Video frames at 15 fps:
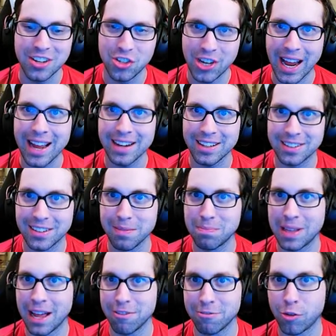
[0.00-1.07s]
Chat clipped
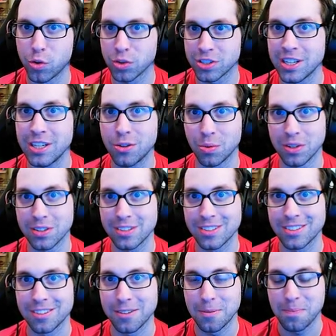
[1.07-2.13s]
that full sequence.